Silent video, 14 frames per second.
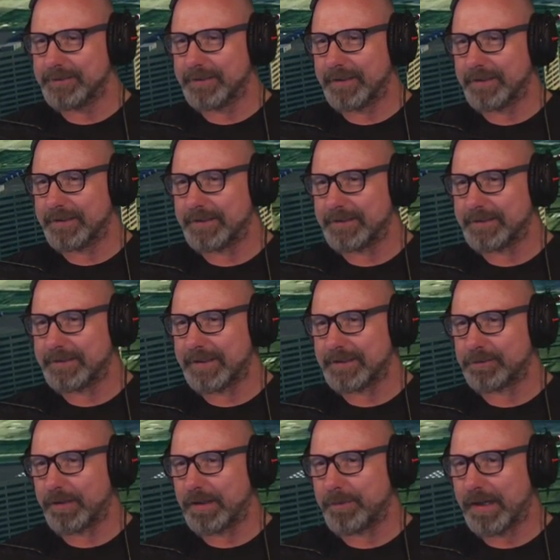
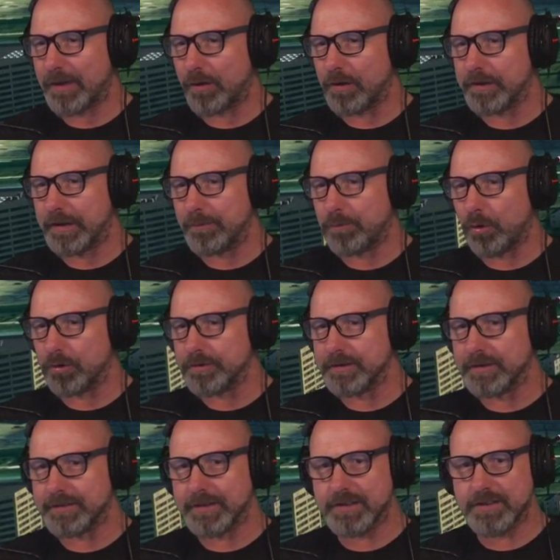That's where they make all the important
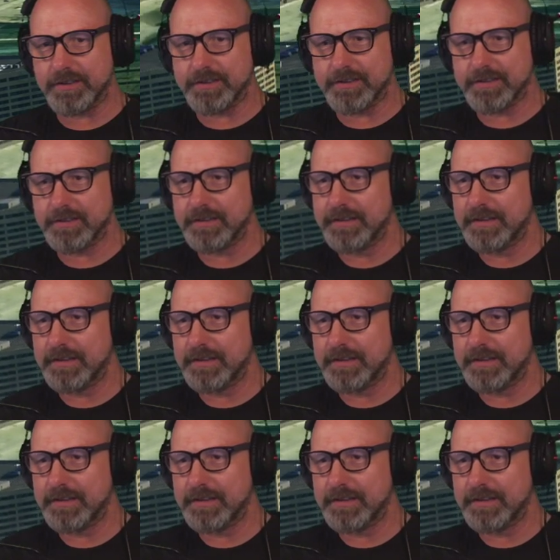decisions.